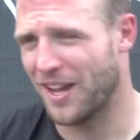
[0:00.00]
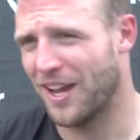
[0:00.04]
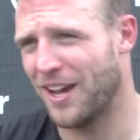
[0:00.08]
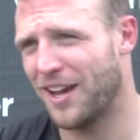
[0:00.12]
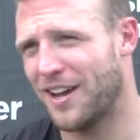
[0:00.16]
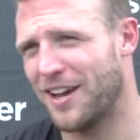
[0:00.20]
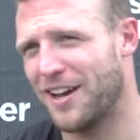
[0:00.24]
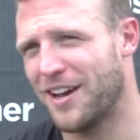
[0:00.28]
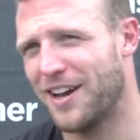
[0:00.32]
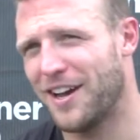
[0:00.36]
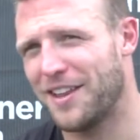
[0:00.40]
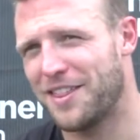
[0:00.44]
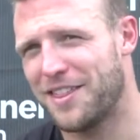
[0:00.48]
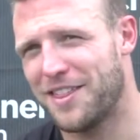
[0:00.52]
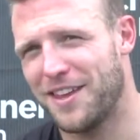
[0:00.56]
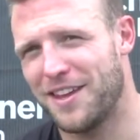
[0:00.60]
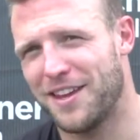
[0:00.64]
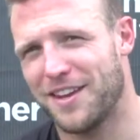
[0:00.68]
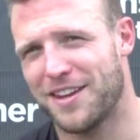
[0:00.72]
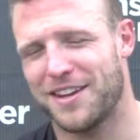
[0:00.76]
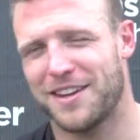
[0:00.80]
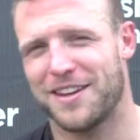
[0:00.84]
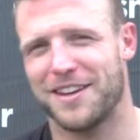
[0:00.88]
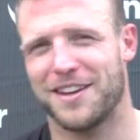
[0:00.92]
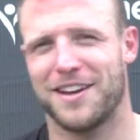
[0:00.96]
And... I I
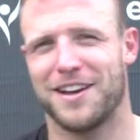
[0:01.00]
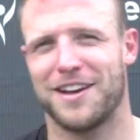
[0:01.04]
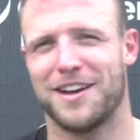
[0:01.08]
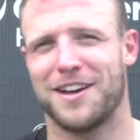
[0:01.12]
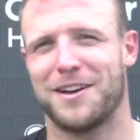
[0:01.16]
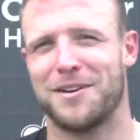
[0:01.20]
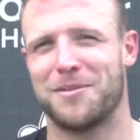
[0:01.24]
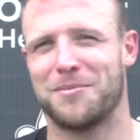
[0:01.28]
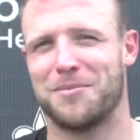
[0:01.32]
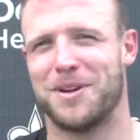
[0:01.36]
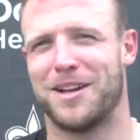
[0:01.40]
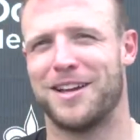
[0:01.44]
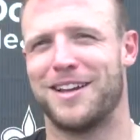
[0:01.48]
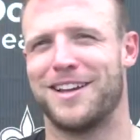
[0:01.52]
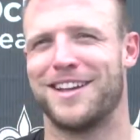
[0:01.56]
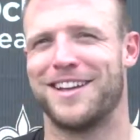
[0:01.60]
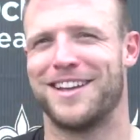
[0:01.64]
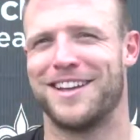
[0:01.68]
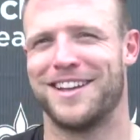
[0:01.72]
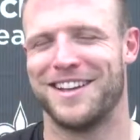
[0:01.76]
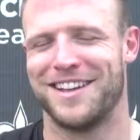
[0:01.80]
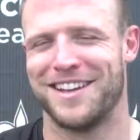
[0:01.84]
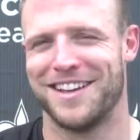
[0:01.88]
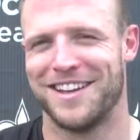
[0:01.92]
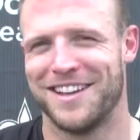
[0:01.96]
think. Um,
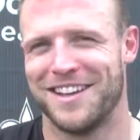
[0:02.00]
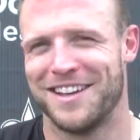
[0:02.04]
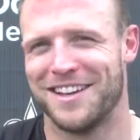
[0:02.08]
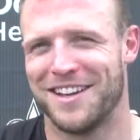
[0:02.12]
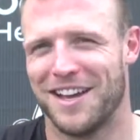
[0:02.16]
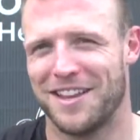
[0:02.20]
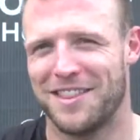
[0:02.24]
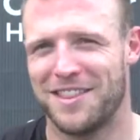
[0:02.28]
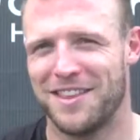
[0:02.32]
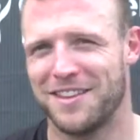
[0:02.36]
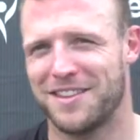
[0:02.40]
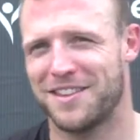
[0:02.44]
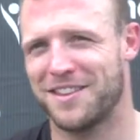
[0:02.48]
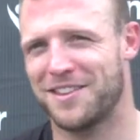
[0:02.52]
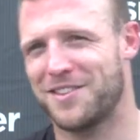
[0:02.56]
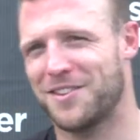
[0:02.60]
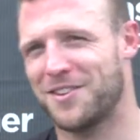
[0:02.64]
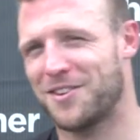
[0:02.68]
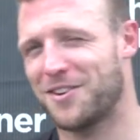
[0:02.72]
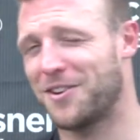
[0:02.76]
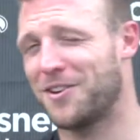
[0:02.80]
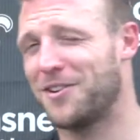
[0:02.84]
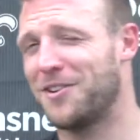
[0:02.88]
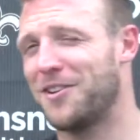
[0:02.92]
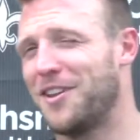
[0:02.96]
I think that
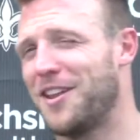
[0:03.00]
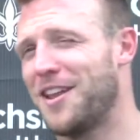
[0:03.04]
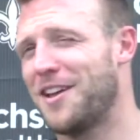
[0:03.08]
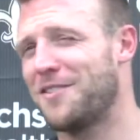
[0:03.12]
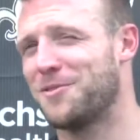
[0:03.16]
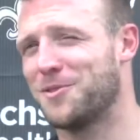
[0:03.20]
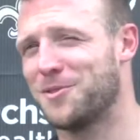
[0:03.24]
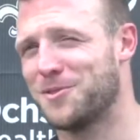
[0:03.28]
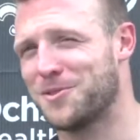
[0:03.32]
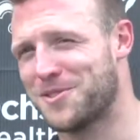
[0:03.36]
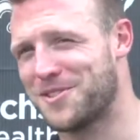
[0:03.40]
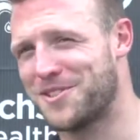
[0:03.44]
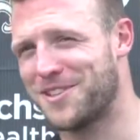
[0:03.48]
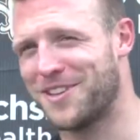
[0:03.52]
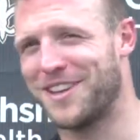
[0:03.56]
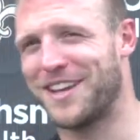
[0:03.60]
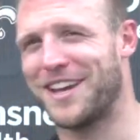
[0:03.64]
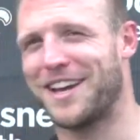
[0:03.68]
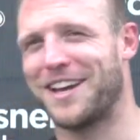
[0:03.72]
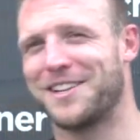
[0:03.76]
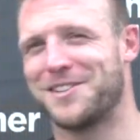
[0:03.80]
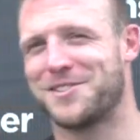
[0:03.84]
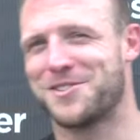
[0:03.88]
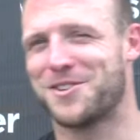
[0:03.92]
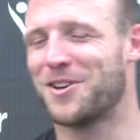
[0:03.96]
there are levels to
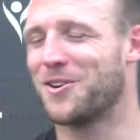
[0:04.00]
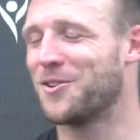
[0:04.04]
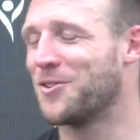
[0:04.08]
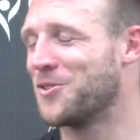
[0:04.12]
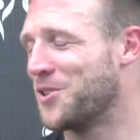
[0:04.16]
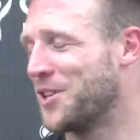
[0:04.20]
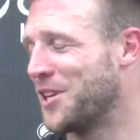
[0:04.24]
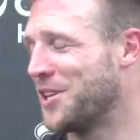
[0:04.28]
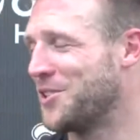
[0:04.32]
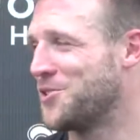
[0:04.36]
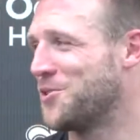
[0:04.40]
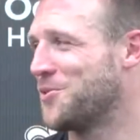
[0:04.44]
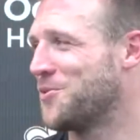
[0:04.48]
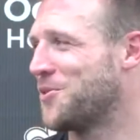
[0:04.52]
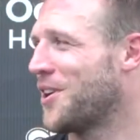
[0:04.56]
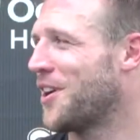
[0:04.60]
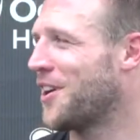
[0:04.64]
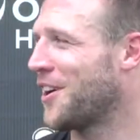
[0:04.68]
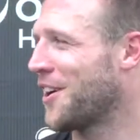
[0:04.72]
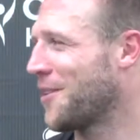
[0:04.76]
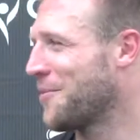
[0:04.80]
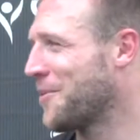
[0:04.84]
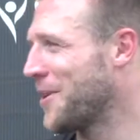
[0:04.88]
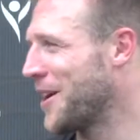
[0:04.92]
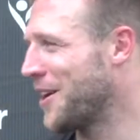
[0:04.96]
that. So as you
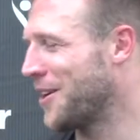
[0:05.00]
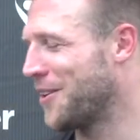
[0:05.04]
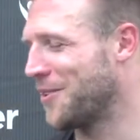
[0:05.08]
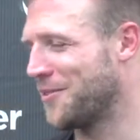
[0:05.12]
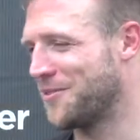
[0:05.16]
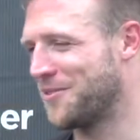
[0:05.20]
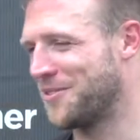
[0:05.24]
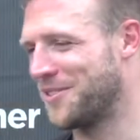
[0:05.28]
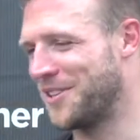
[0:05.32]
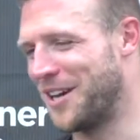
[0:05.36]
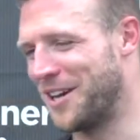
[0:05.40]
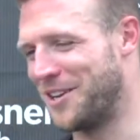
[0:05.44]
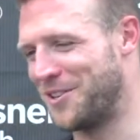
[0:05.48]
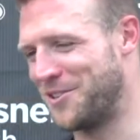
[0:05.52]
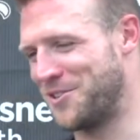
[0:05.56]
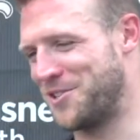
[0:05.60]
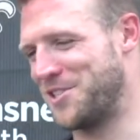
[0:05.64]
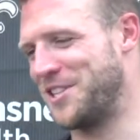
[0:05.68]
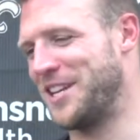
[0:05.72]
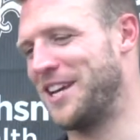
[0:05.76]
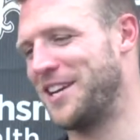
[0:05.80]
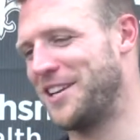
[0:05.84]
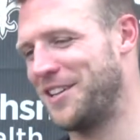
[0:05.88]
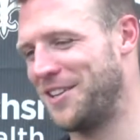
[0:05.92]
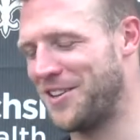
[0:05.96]
talk about
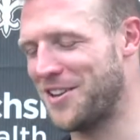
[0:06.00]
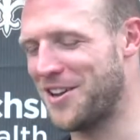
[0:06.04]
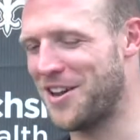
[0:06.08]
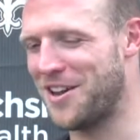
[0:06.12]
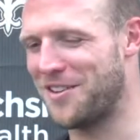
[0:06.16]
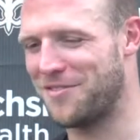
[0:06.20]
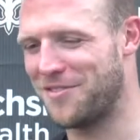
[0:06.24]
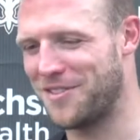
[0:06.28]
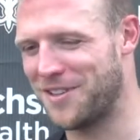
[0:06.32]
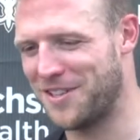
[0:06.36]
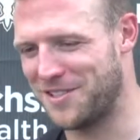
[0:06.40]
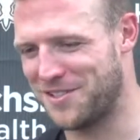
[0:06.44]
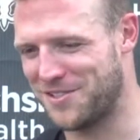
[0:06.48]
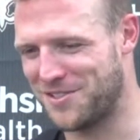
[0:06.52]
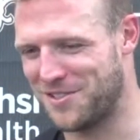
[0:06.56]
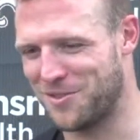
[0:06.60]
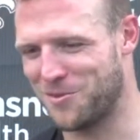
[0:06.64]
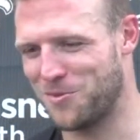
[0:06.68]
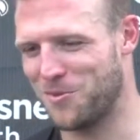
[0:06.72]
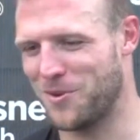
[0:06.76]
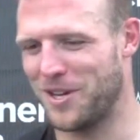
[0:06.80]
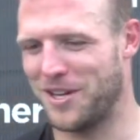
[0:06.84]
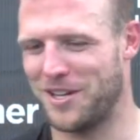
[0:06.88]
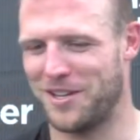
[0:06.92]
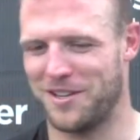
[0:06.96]
understanding the offense
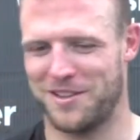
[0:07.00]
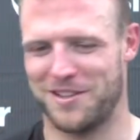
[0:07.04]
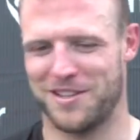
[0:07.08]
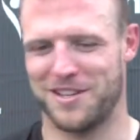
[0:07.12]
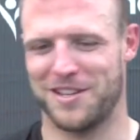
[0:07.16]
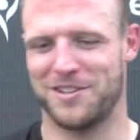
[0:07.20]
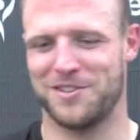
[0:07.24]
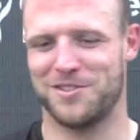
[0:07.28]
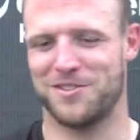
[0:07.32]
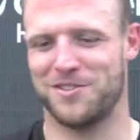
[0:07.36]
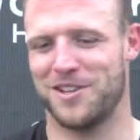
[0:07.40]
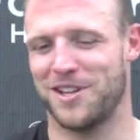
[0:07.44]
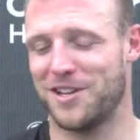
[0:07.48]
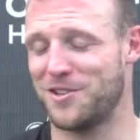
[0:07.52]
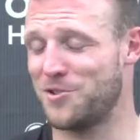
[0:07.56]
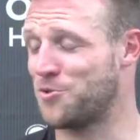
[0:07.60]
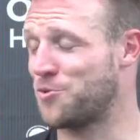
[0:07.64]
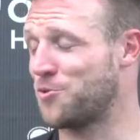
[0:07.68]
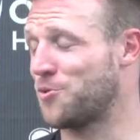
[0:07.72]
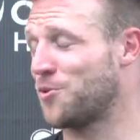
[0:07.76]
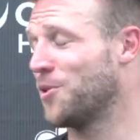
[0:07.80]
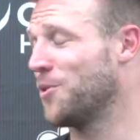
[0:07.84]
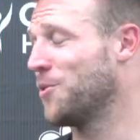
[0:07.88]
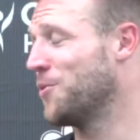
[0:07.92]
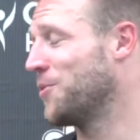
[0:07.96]
the way that, that
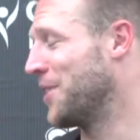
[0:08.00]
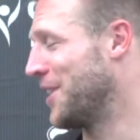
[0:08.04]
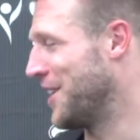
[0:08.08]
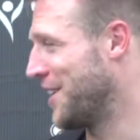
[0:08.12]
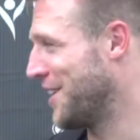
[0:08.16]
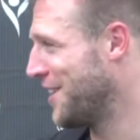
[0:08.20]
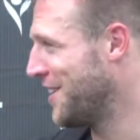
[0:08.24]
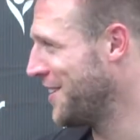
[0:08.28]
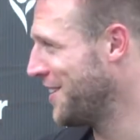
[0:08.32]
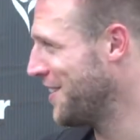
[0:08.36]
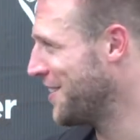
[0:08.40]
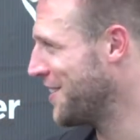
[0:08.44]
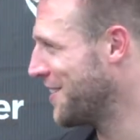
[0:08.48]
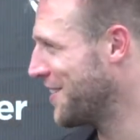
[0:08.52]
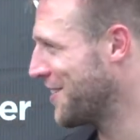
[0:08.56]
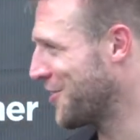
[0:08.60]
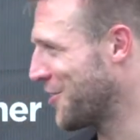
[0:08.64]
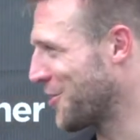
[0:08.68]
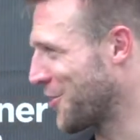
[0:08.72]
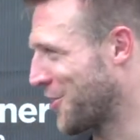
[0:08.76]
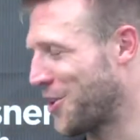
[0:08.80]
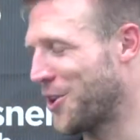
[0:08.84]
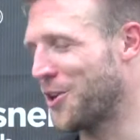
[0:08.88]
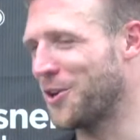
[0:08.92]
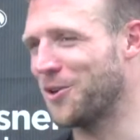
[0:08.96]
Drew did
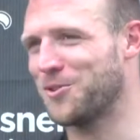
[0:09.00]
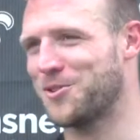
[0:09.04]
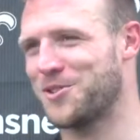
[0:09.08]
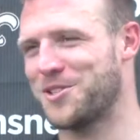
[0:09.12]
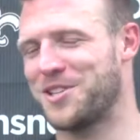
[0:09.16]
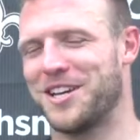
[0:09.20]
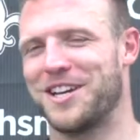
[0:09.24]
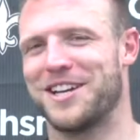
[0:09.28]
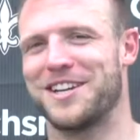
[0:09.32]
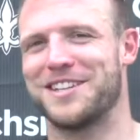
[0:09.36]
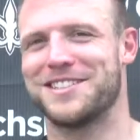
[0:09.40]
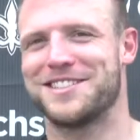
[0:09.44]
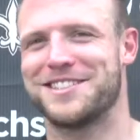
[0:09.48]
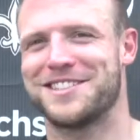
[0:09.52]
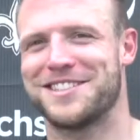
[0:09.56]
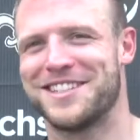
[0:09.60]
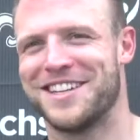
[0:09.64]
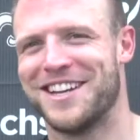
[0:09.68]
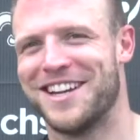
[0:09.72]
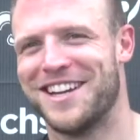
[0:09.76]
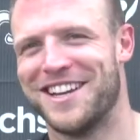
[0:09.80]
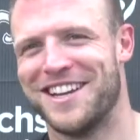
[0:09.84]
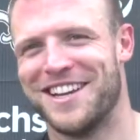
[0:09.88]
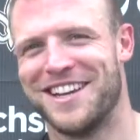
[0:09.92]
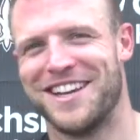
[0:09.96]
or coach does,